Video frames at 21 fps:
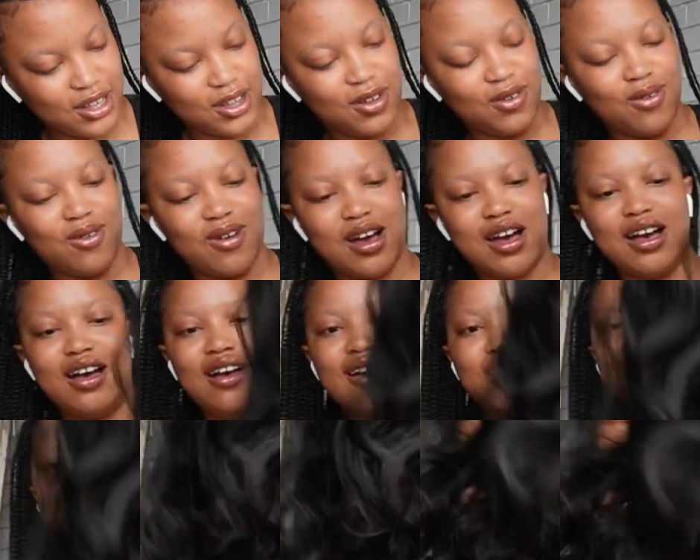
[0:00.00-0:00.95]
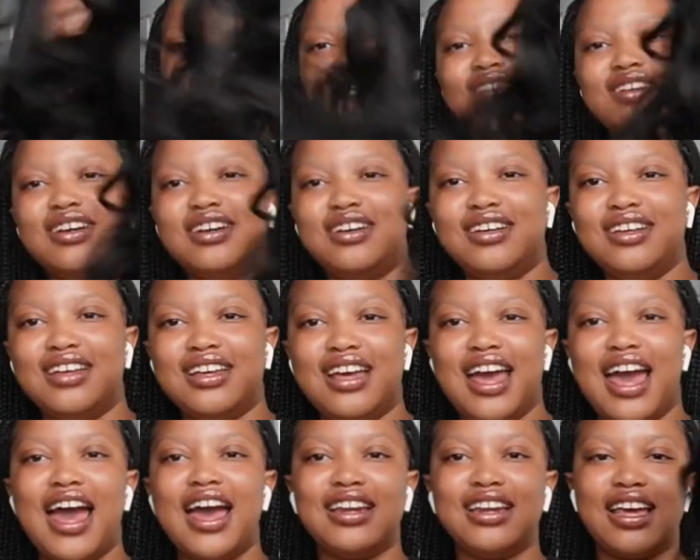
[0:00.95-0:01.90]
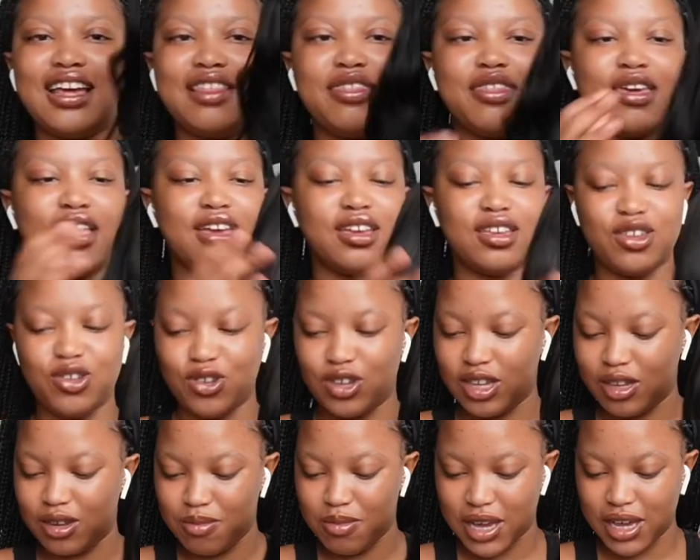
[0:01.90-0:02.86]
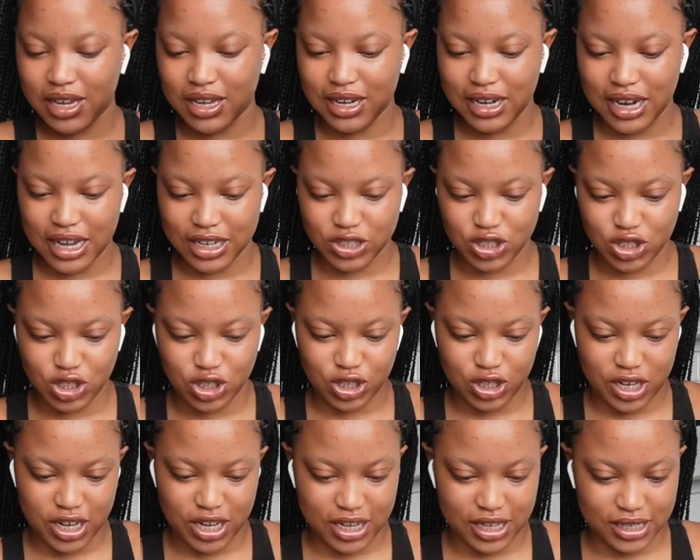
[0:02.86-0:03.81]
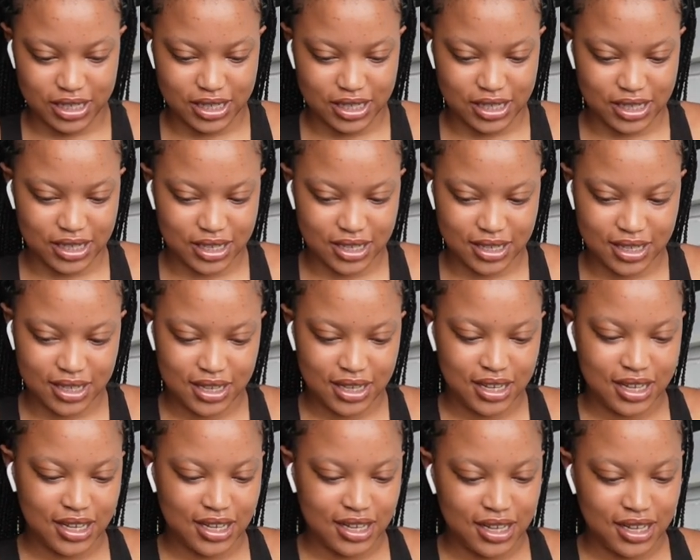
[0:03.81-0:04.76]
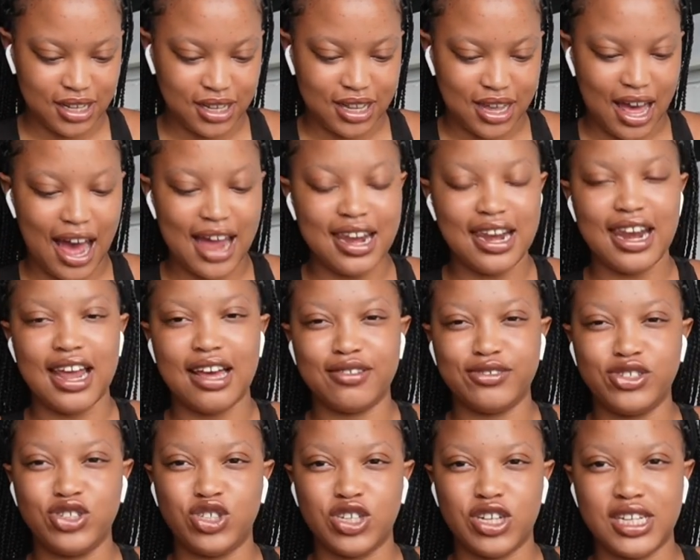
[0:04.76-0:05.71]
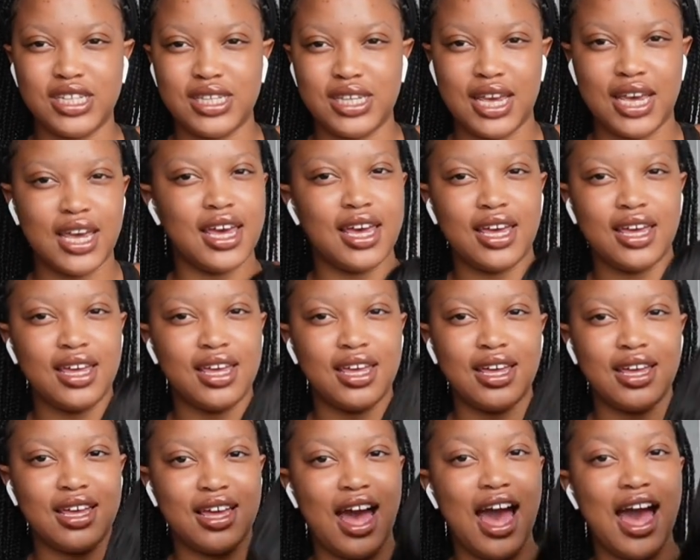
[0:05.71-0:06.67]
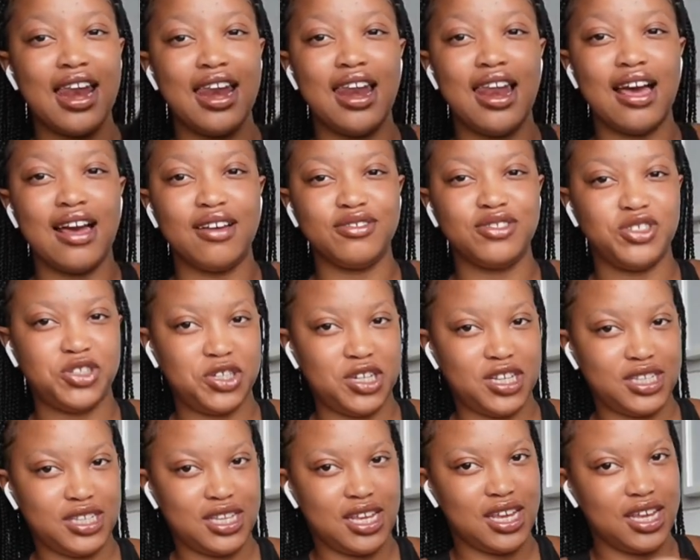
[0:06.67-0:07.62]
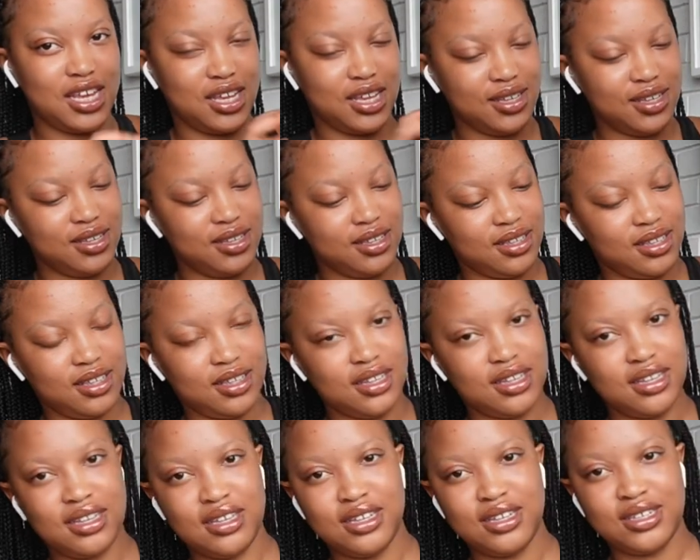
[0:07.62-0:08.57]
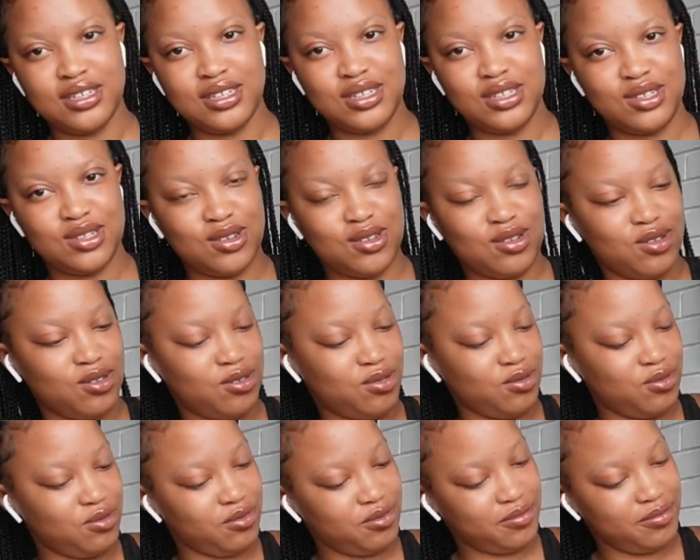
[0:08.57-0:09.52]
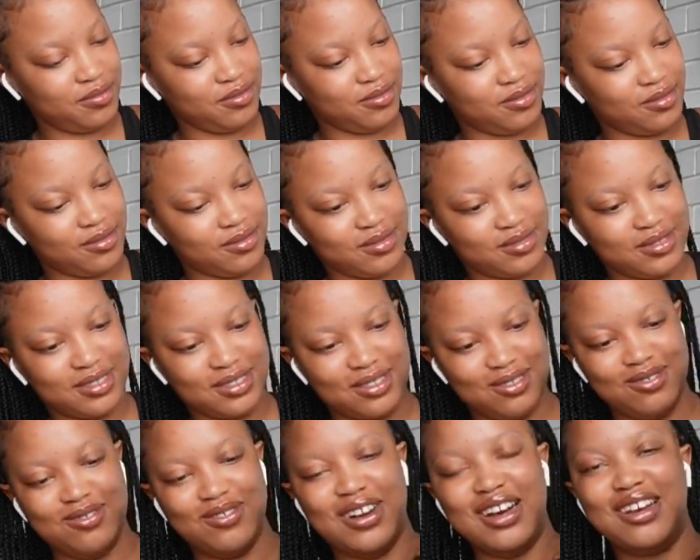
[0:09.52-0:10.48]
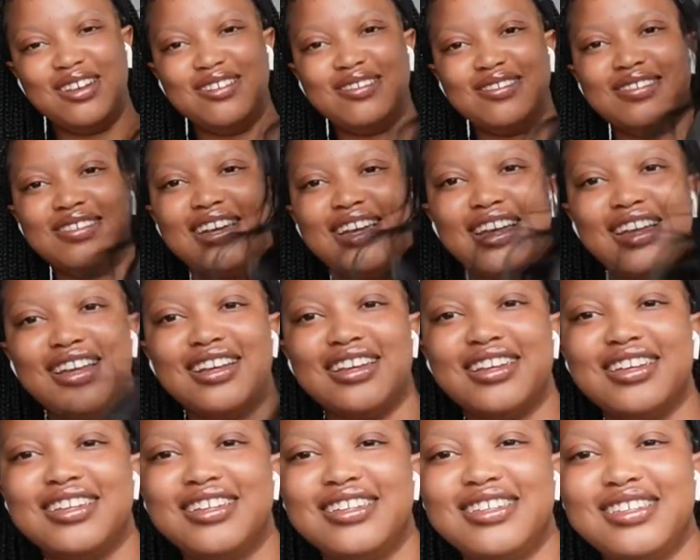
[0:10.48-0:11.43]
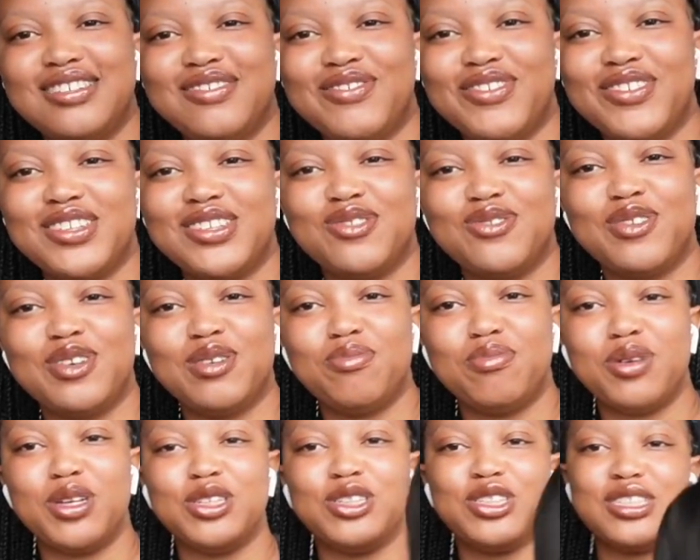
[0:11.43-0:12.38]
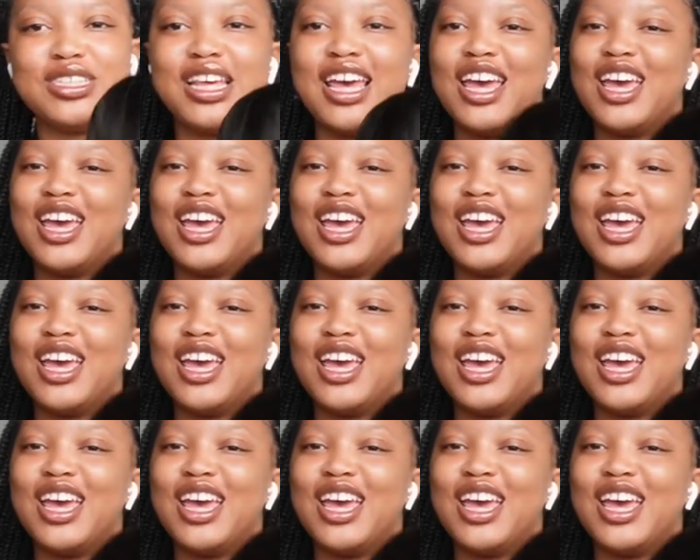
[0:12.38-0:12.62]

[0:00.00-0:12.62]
Wow. And I think you can make it like straight. I love straight hair. So, wow, guys. First wig purchase.